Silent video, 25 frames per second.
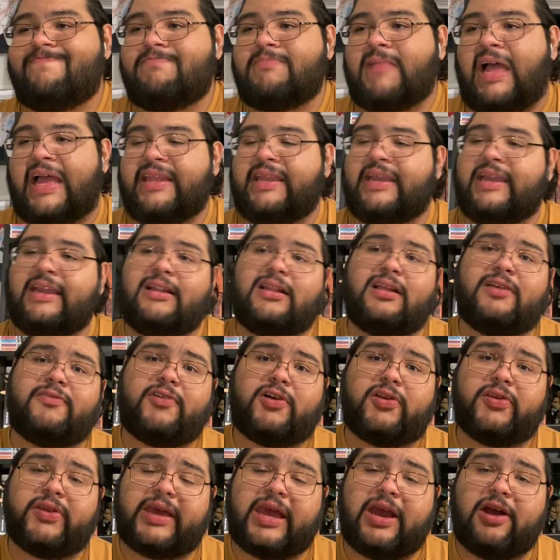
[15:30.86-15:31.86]
I didn't love
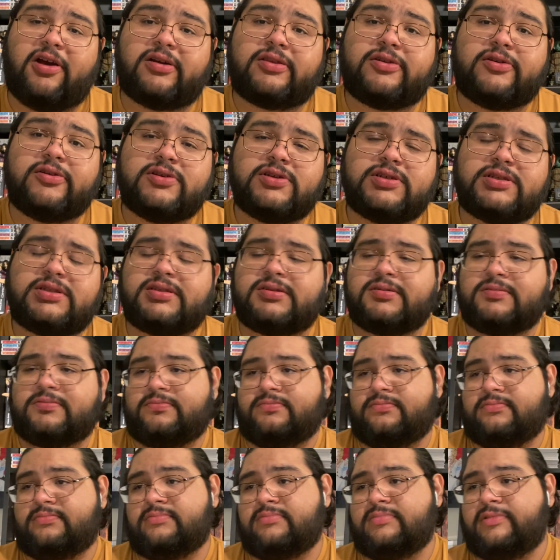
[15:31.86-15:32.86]
all the characters.
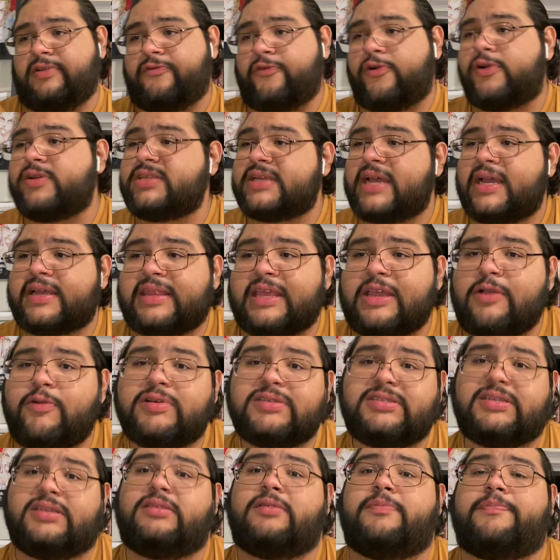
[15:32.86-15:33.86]
The voice acting
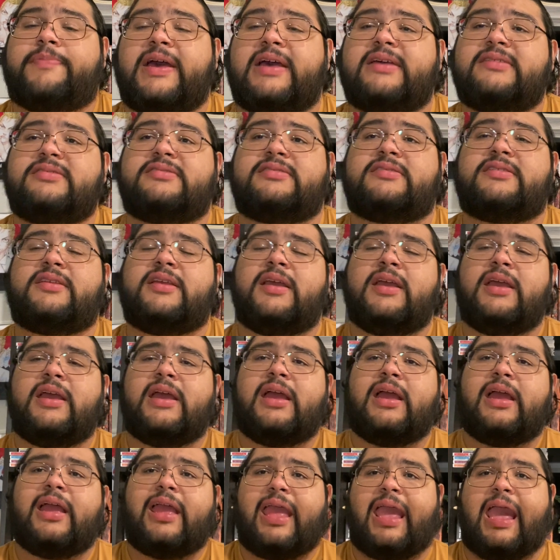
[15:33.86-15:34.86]
wasn't the best.
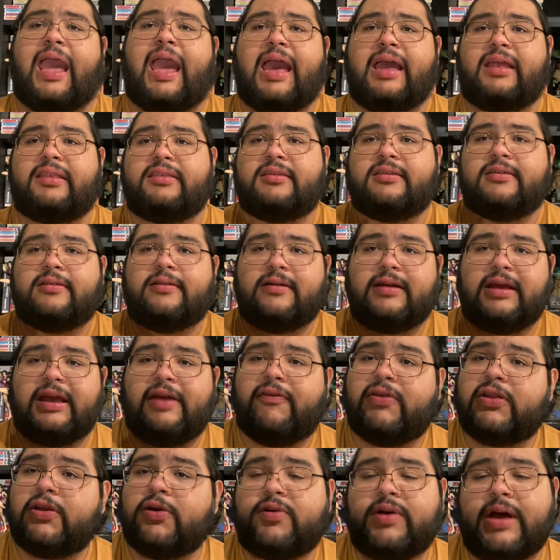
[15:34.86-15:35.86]
And
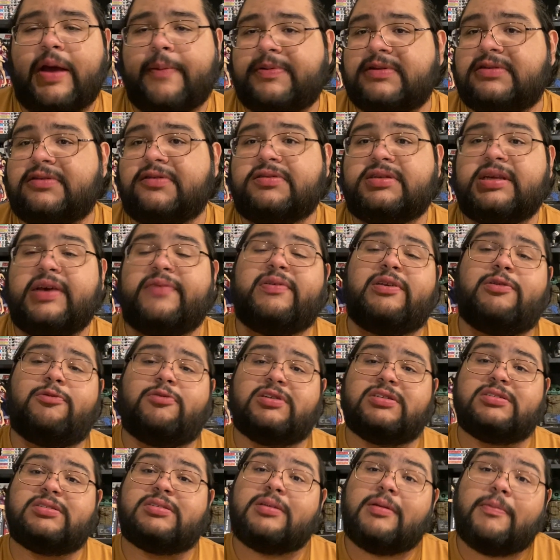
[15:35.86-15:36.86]
even though episode 7
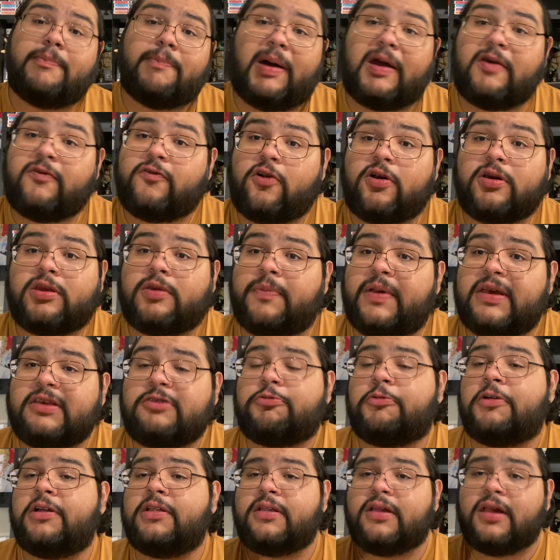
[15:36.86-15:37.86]
was by far the best
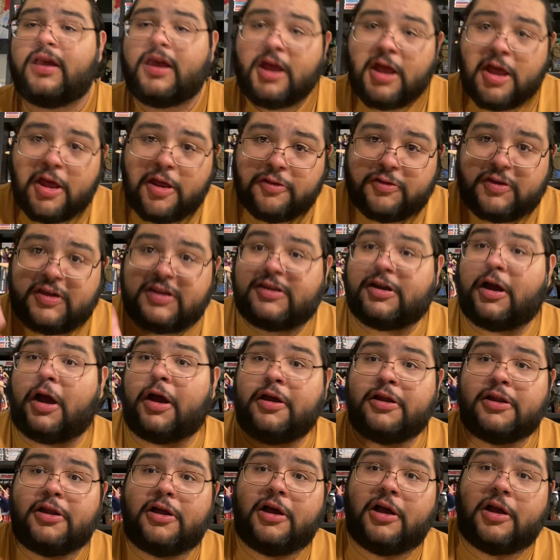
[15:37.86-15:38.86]
one, the
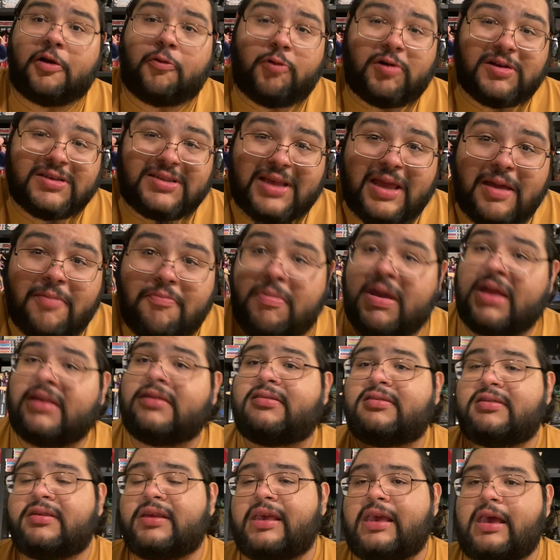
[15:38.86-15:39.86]
dialogue was
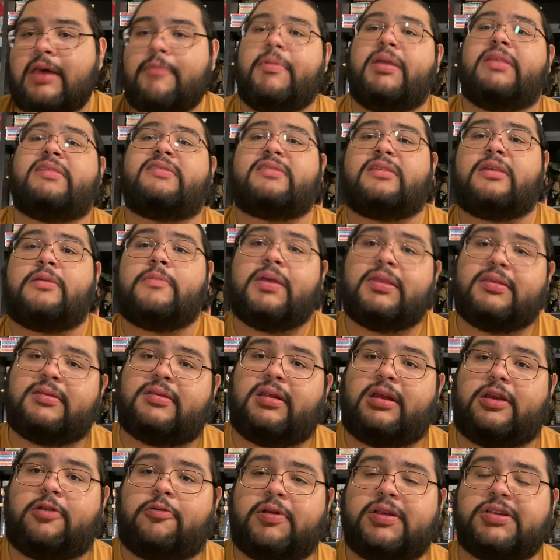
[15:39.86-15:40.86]
immensely, immensely,
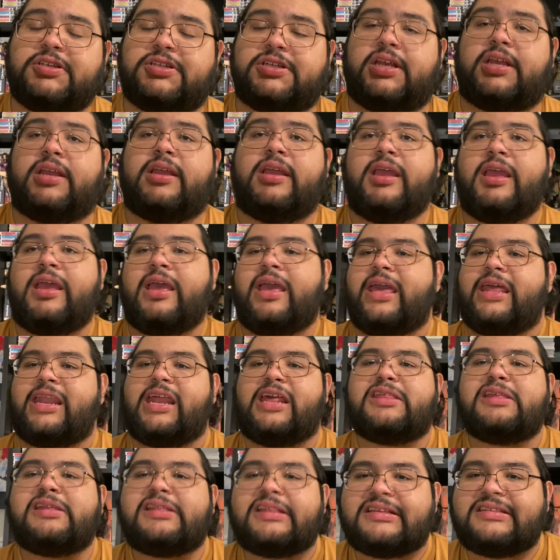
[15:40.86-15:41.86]
immensely cringy. And I
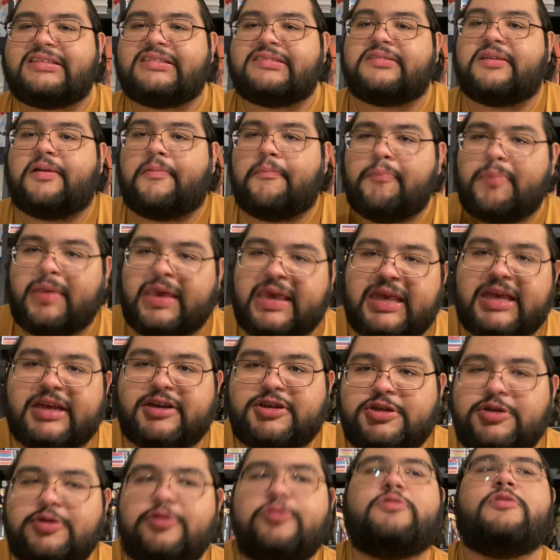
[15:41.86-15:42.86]
think this is a me
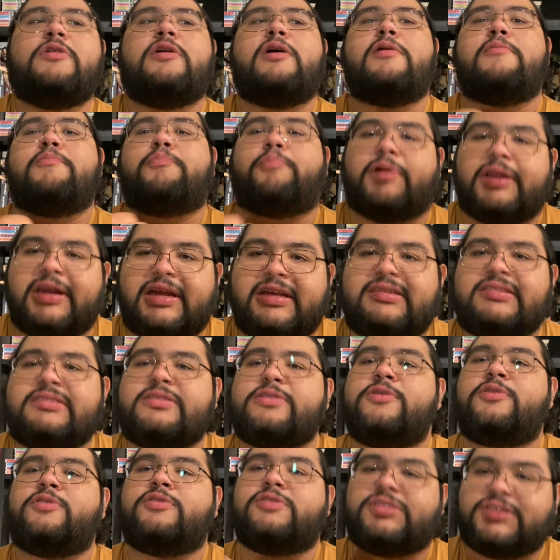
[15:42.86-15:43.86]
issue, but it
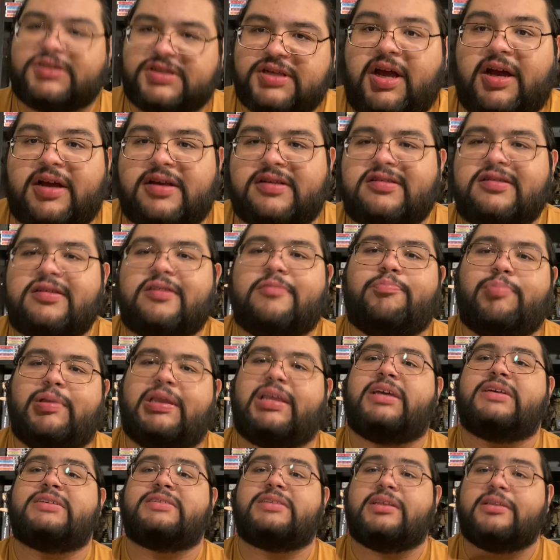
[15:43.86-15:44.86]
still sucks
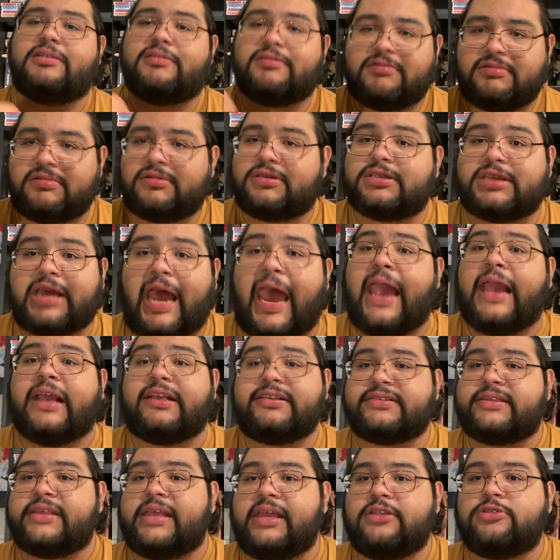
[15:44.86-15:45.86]
because it
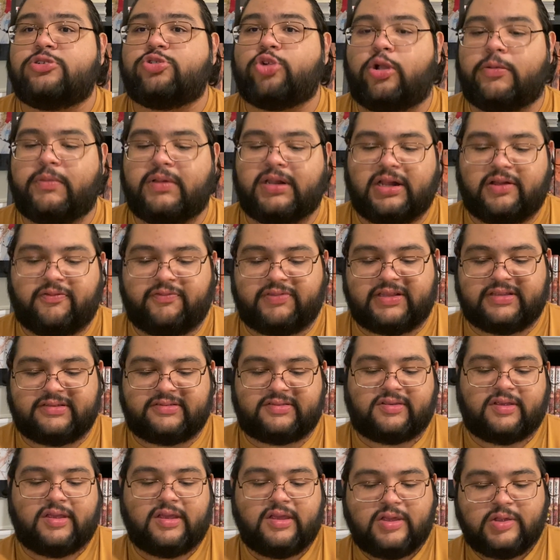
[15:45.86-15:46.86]
tanks the enjoyment of
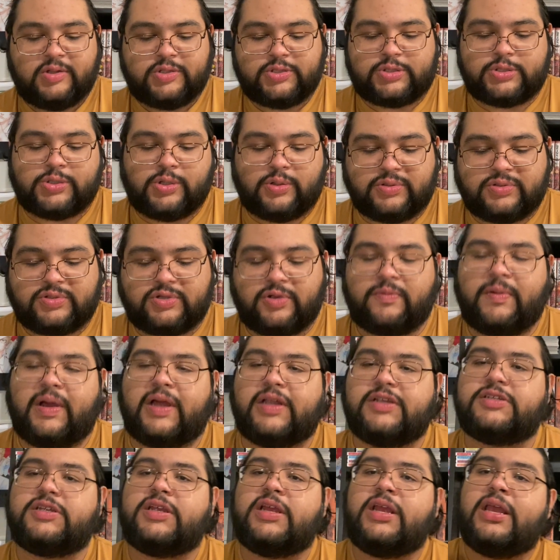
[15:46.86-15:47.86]
this so, so
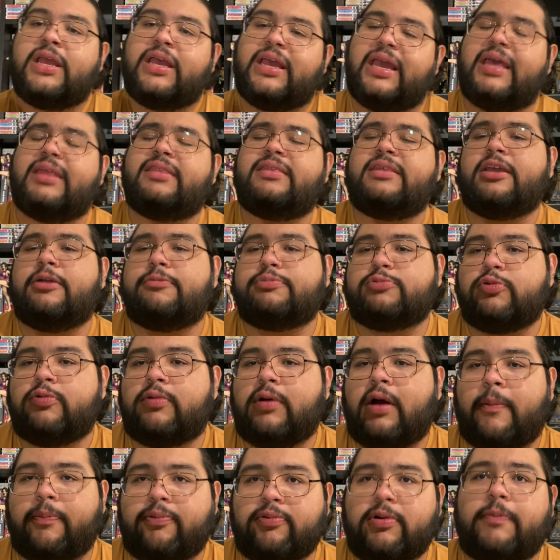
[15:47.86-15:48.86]
much. And the
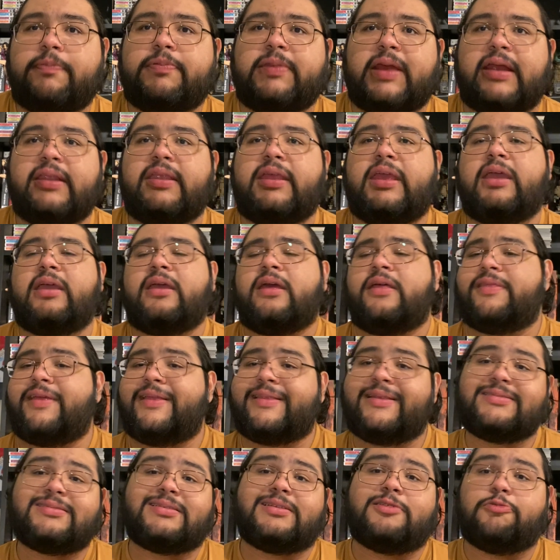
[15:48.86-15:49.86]
abrupt ending that
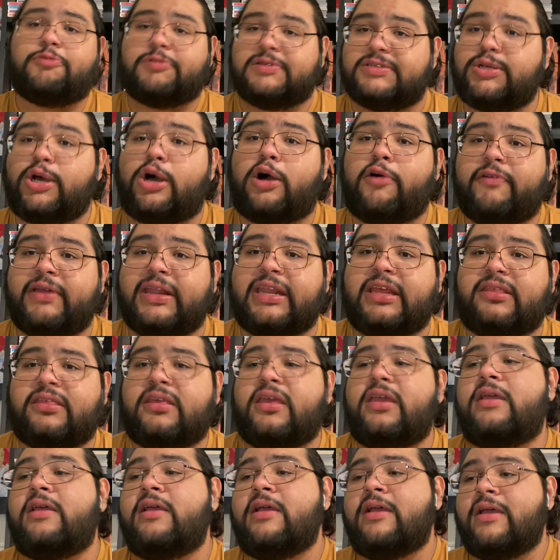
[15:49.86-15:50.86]
doesn't resolve
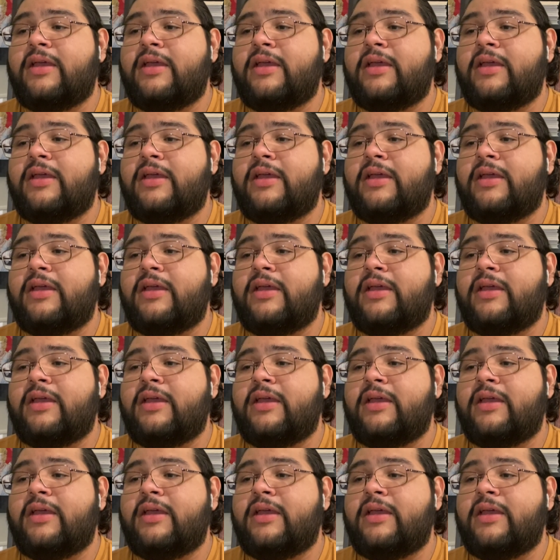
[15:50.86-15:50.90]
anything